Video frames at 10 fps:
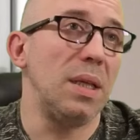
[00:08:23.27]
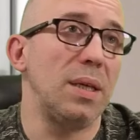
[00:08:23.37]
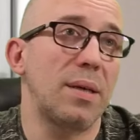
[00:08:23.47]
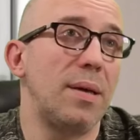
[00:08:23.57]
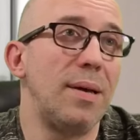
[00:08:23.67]

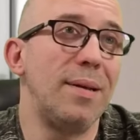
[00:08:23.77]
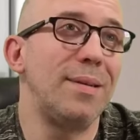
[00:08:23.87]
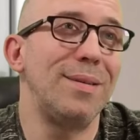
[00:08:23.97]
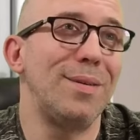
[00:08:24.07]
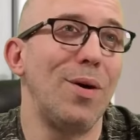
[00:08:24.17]
like
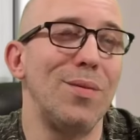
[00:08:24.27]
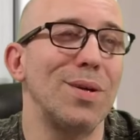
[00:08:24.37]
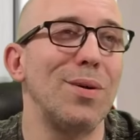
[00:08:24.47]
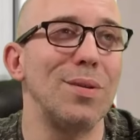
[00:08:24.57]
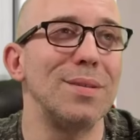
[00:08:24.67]

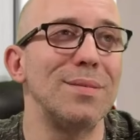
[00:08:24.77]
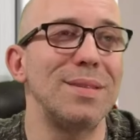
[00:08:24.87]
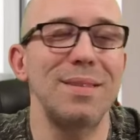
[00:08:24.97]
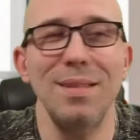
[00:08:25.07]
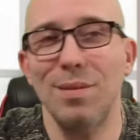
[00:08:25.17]
overall,
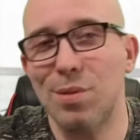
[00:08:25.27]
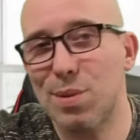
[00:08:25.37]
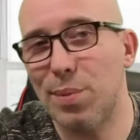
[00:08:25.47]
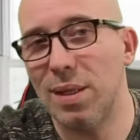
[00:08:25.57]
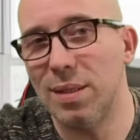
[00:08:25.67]
still
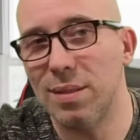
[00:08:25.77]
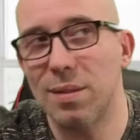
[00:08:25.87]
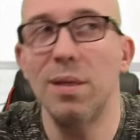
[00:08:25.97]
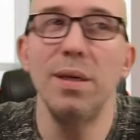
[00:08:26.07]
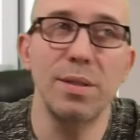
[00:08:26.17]
looks
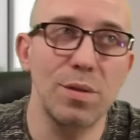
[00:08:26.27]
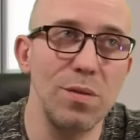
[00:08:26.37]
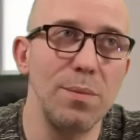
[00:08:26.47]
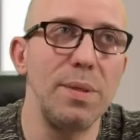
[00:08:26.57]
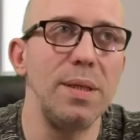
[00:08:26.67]
brilliant. It
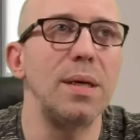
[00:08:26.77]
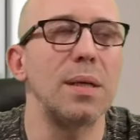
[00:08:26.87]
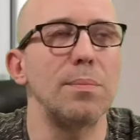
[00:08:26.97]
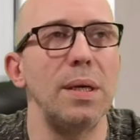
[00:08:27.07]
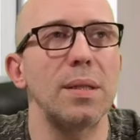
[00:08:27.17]
could have been
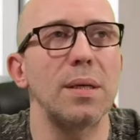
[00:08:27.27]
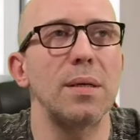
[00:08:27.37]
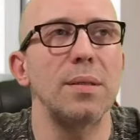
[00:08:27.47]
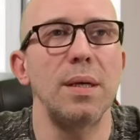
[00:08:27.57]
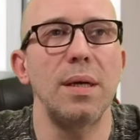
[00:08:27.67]
done
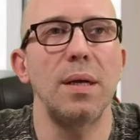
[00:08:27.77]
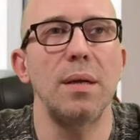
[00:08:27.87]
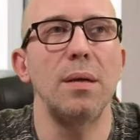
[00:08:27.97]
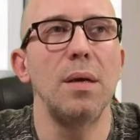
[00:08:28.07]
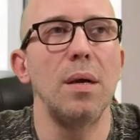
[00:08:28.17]
better.
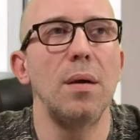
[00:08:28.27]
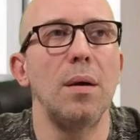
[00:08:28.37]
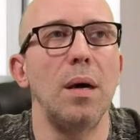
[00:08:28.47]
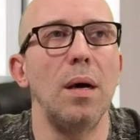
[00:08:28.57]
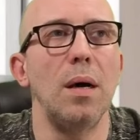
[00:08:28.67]
There
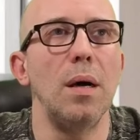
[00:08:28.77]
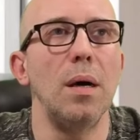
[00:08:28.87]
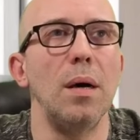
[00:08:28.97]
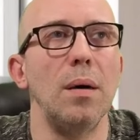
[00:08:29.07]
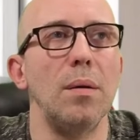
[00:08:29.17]

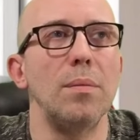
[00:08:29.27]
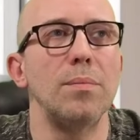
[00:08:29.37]
are